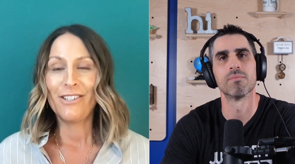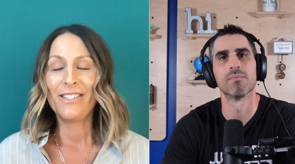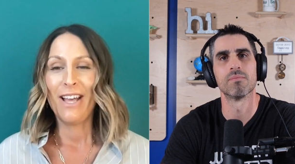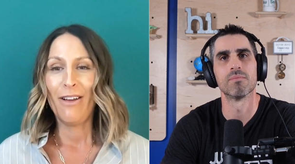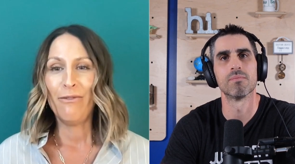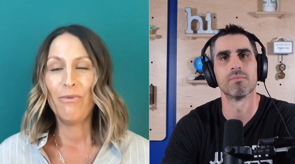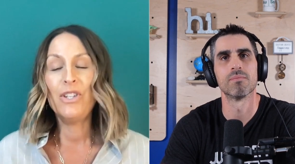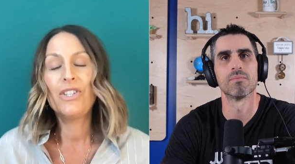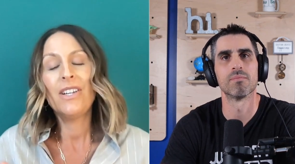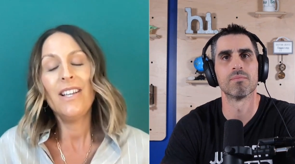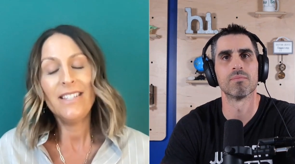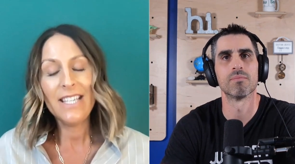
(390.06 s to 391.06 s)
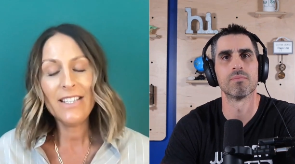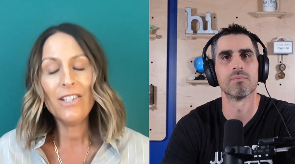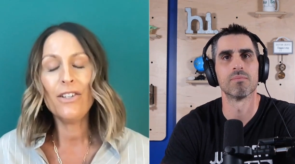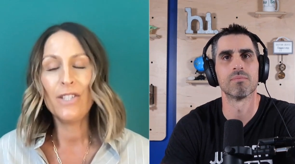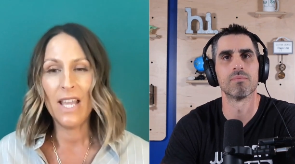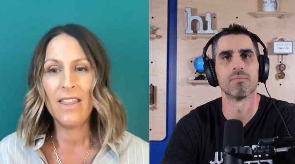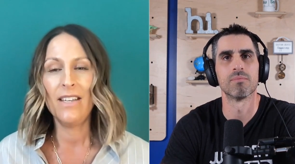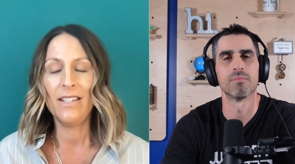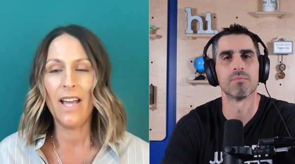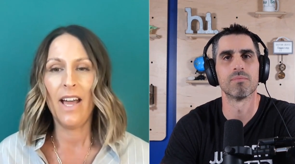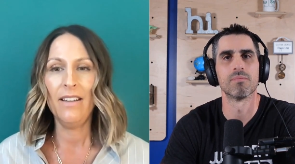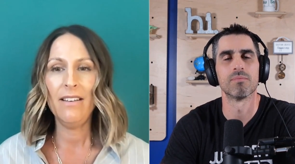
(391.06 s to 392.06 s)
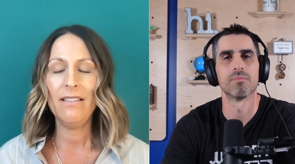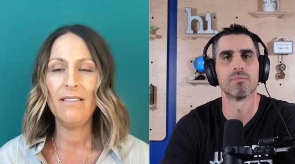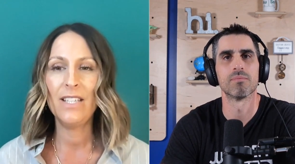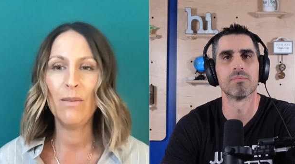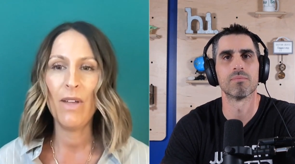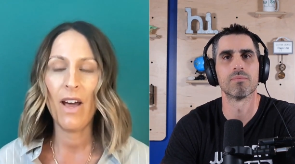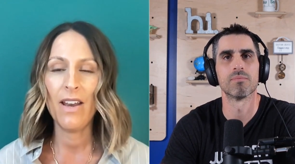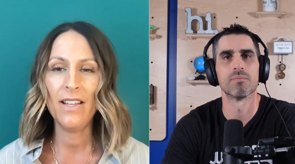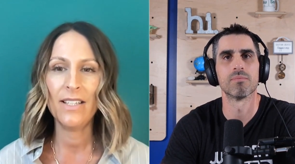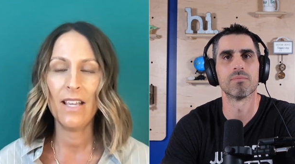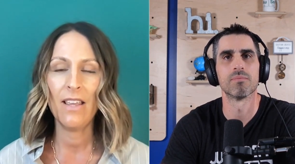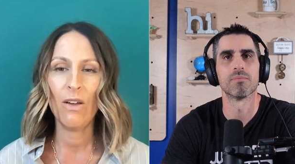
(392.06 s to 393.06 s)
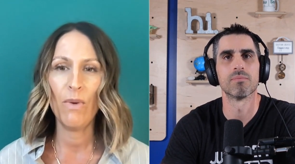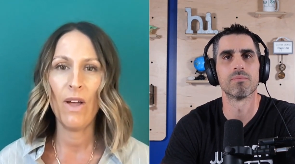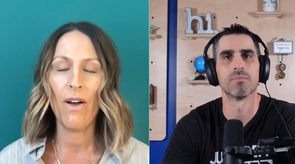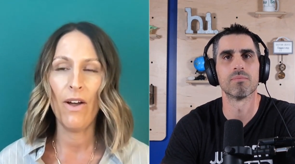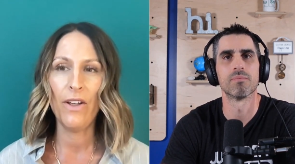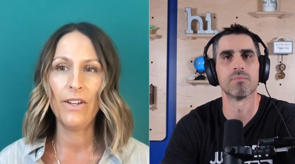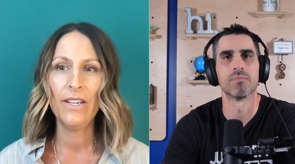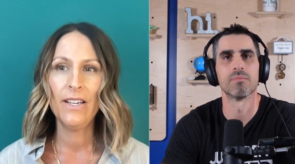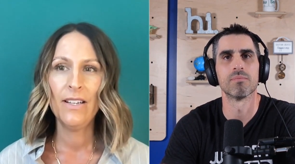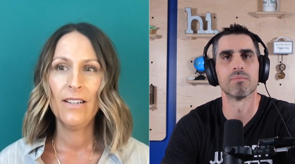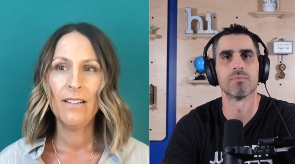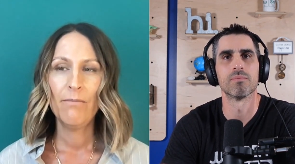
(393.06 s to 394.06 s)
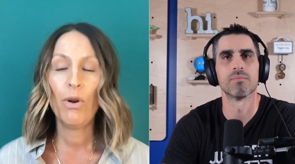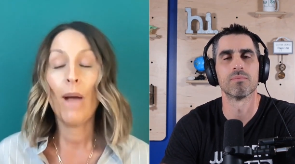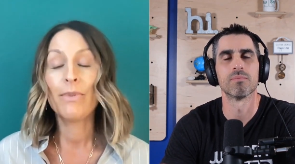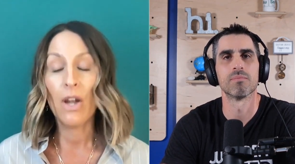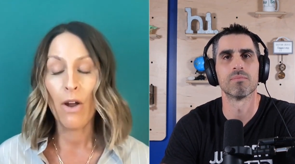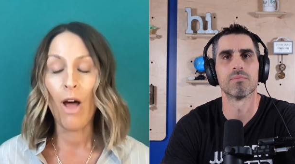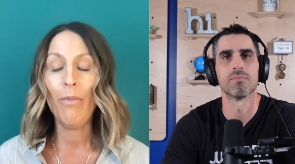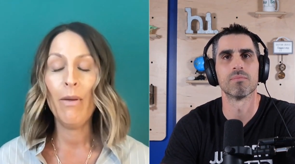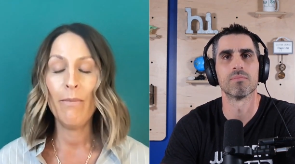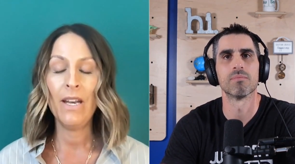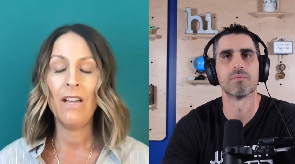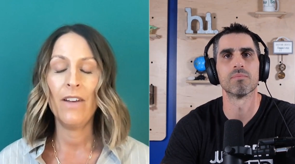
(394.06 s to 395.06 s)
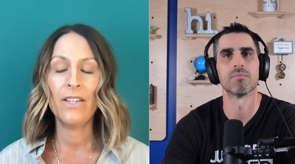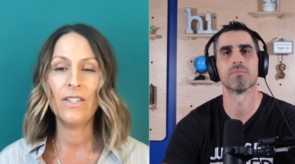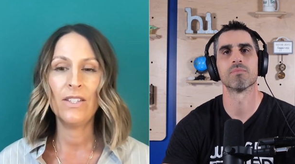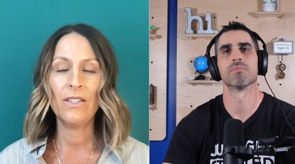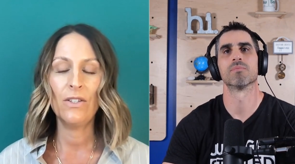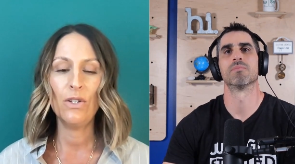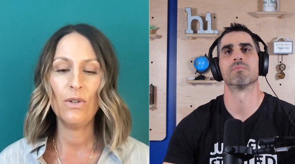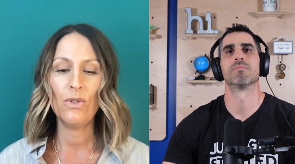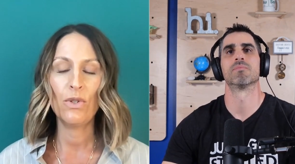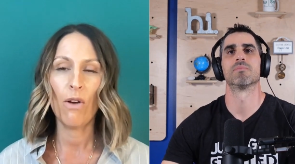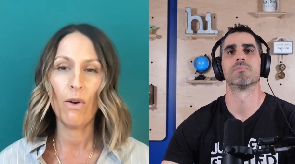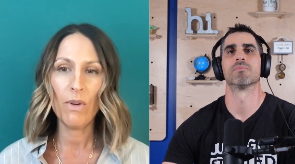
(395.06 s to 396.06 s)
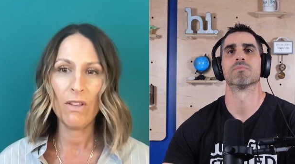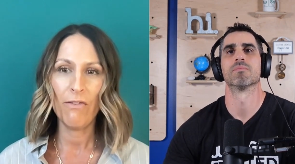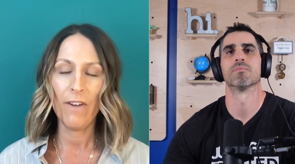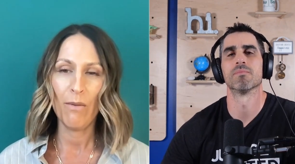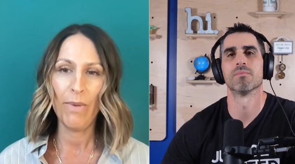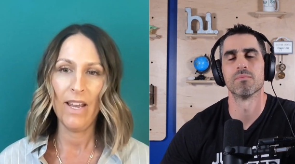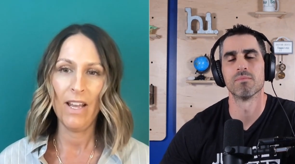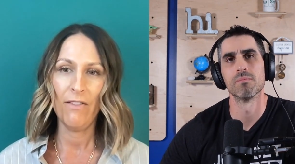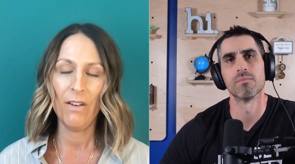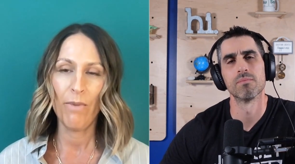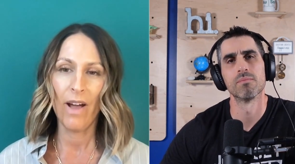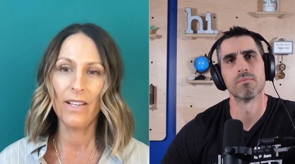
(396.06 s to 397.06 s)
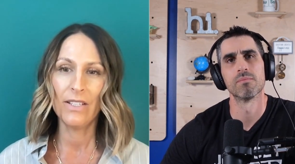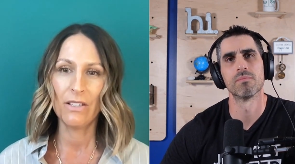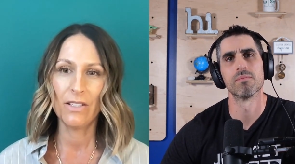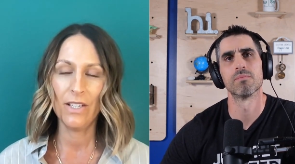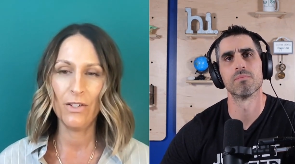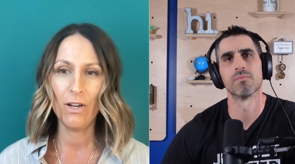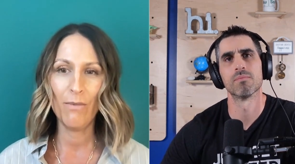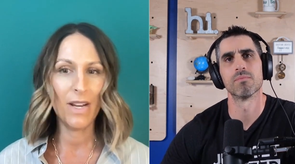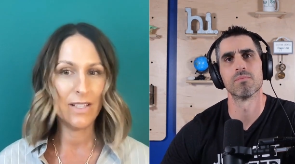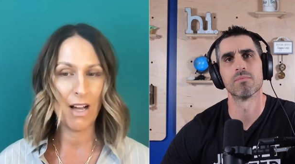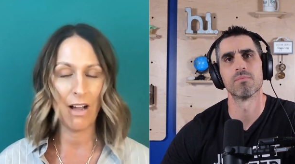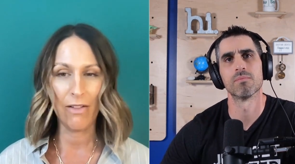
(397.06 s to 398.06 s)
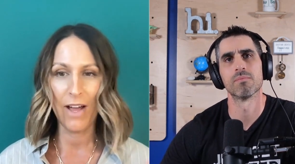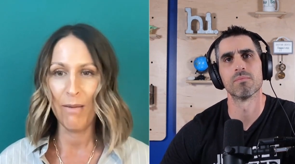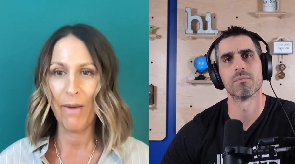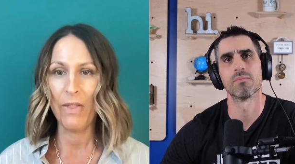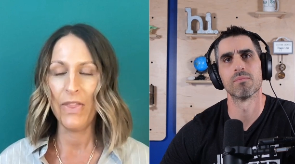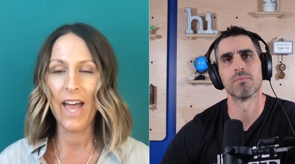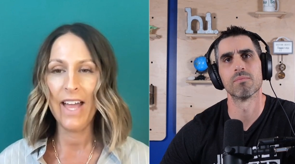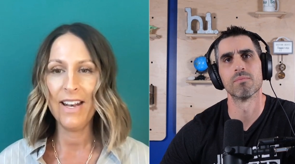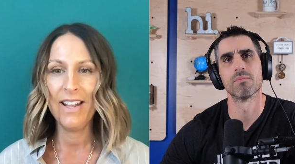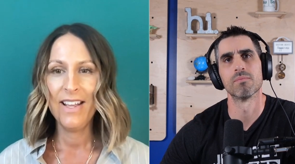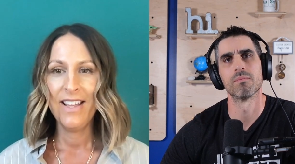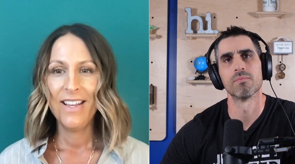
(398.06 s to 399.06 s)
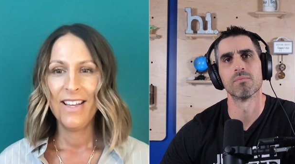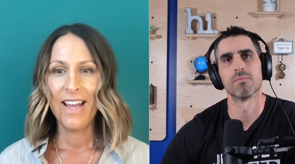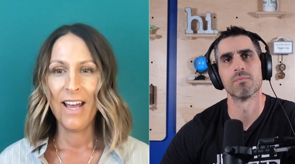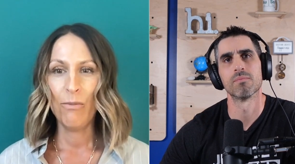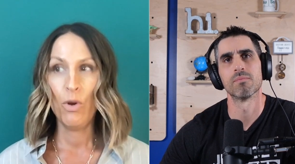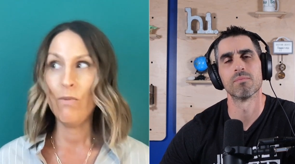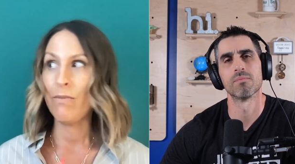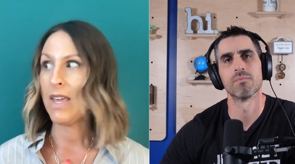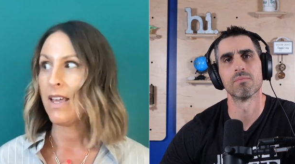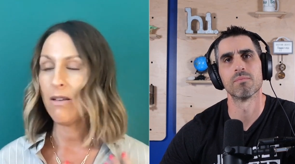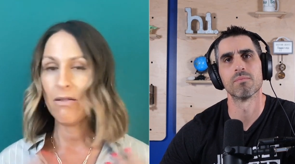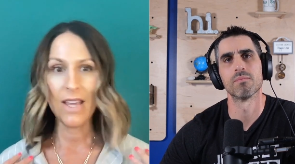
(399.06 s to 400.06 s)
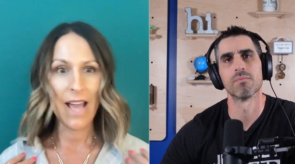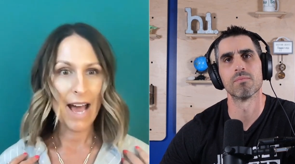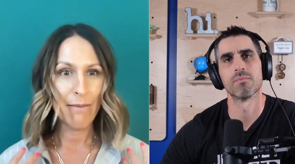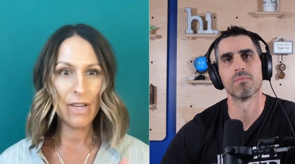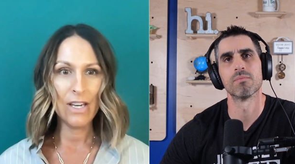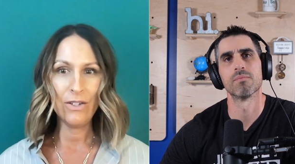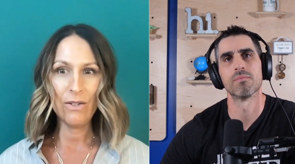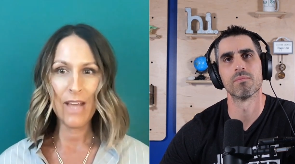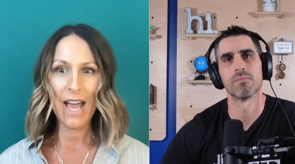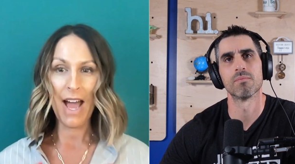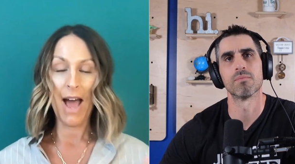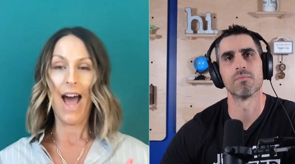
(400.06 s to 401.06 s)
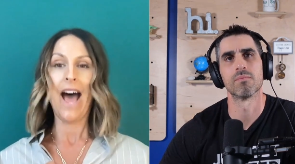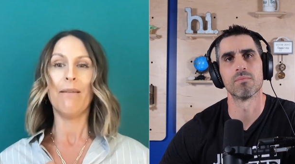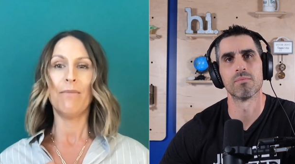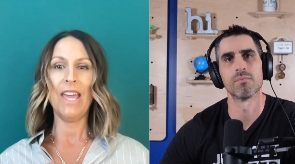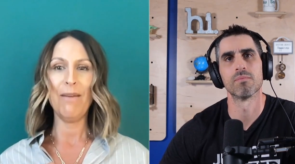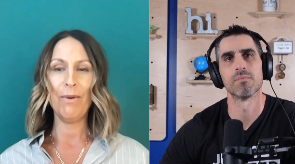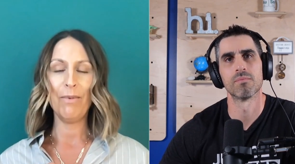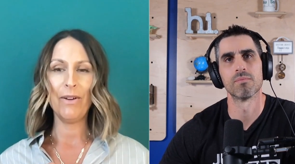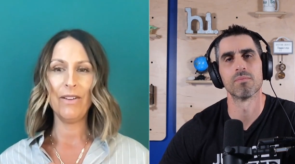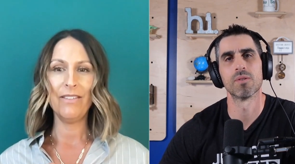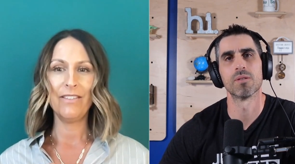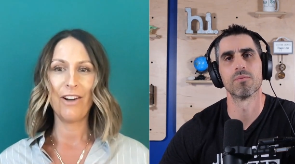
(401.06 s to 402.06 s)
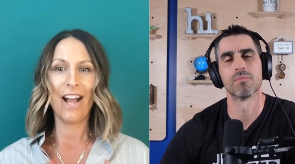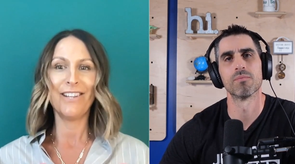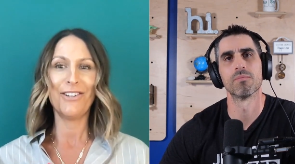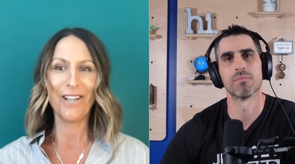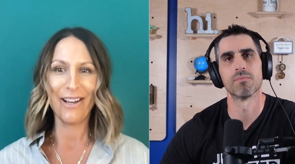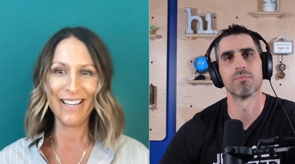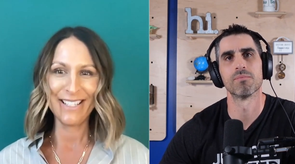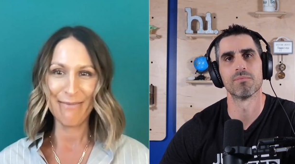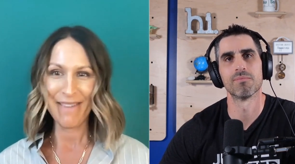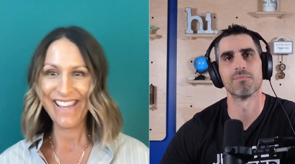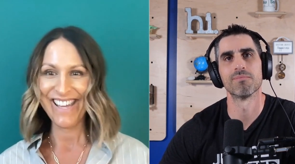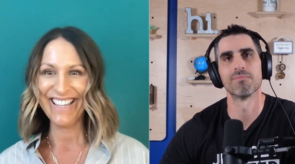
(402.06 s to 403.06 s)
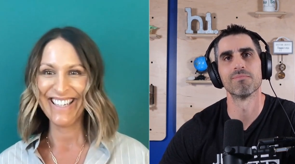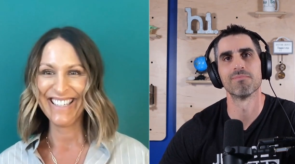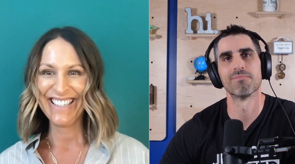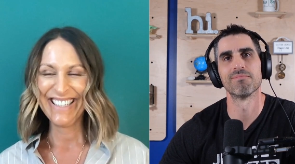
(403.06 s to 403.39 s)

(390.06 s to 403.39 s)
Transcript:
Speaker 1: yourself, which is easier said than done, to be honest. I think we all perhaps not all, but many of us do struggle with a fair bit of imposter syndrome. And I talk a lot about that. Um, who, me? You think I'm going to do that? I'm capable? You're, you're talking to me?